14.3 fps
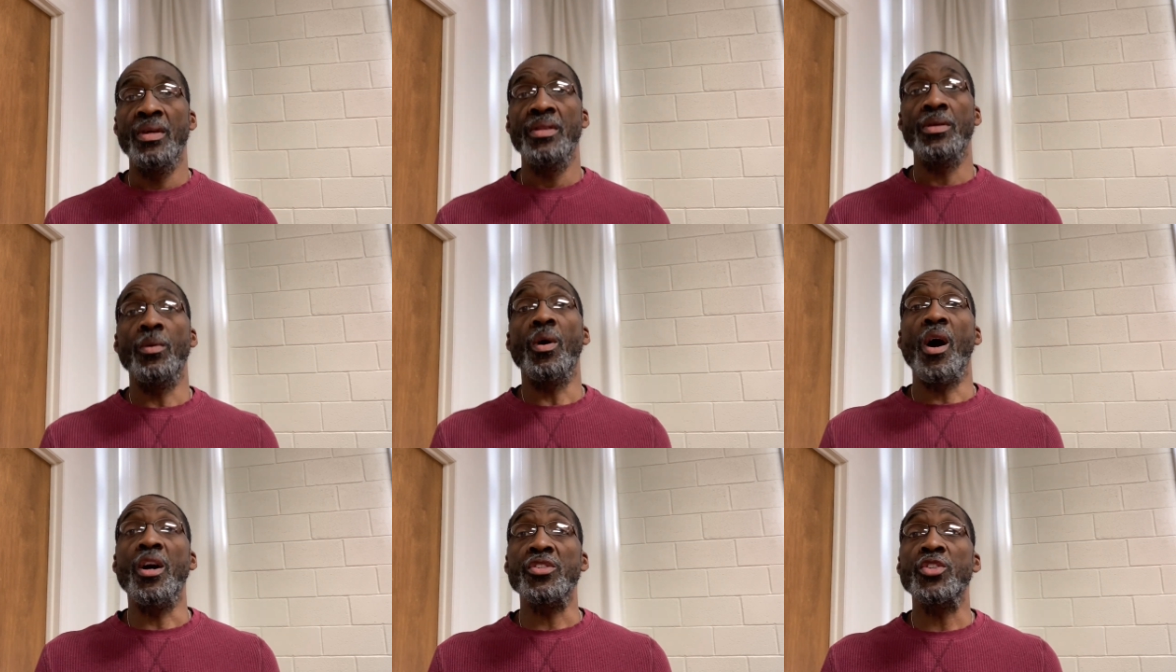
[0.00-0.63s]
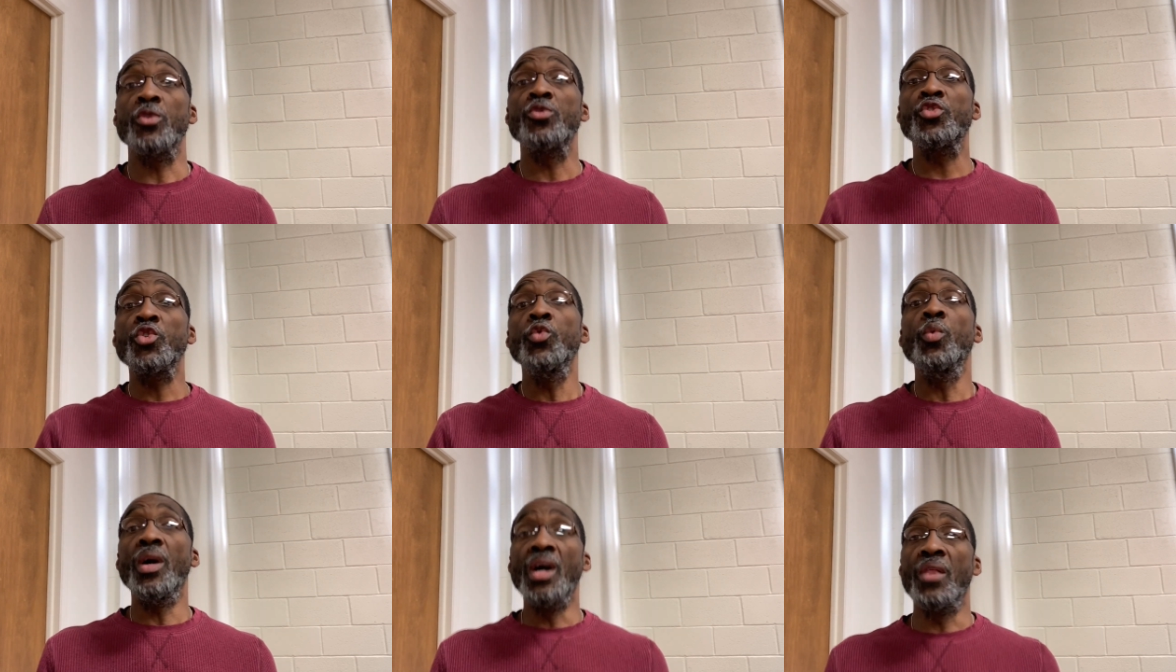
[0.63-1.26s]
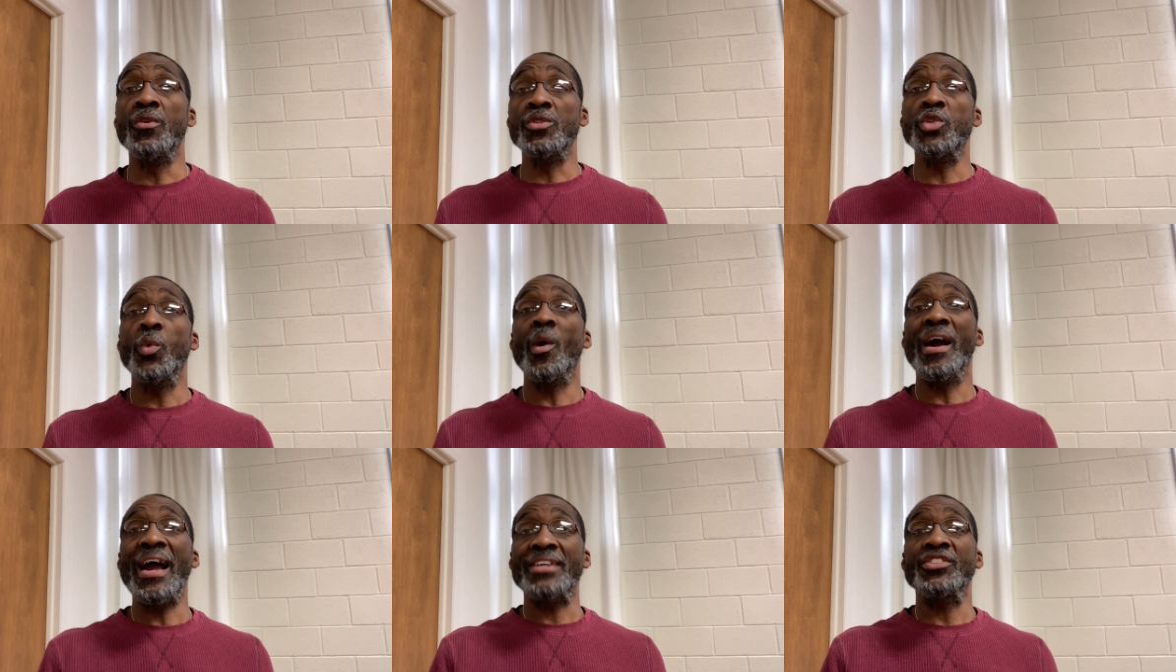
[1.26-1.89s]
there were also two others who
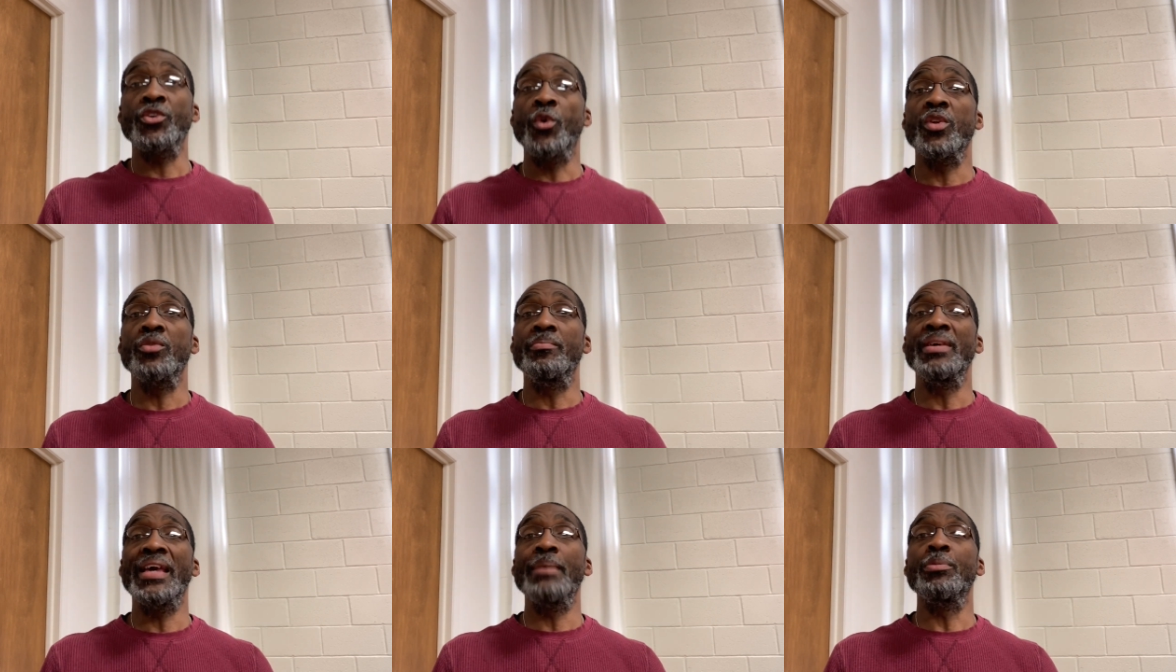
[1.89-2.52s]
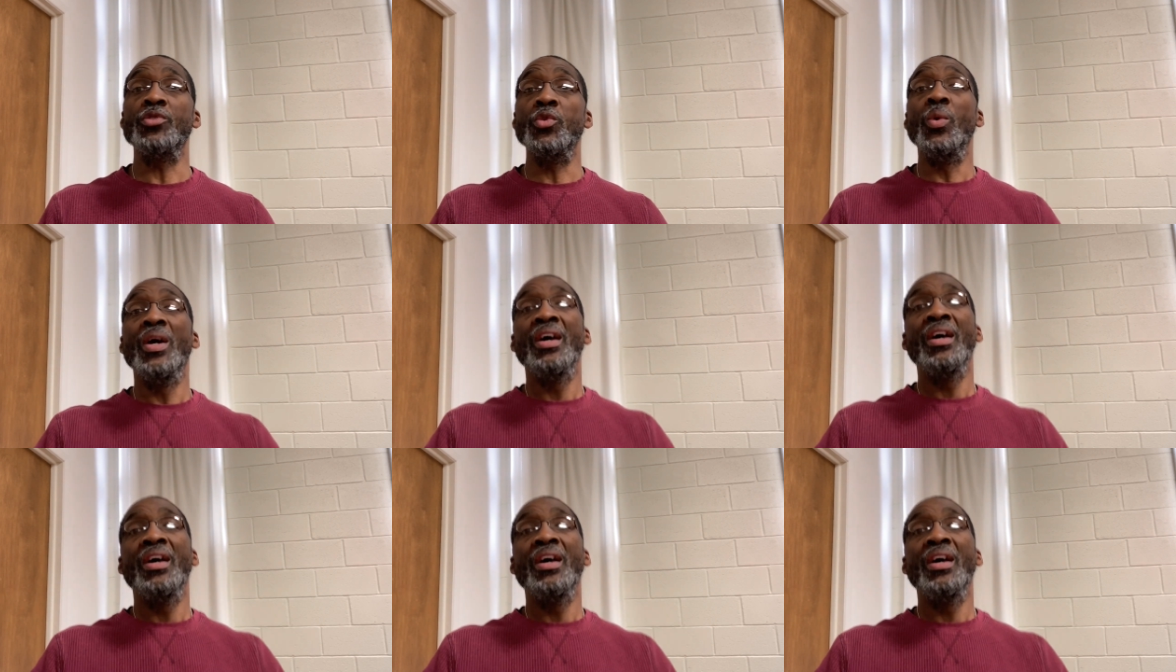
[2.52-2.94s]
were actually going to be able to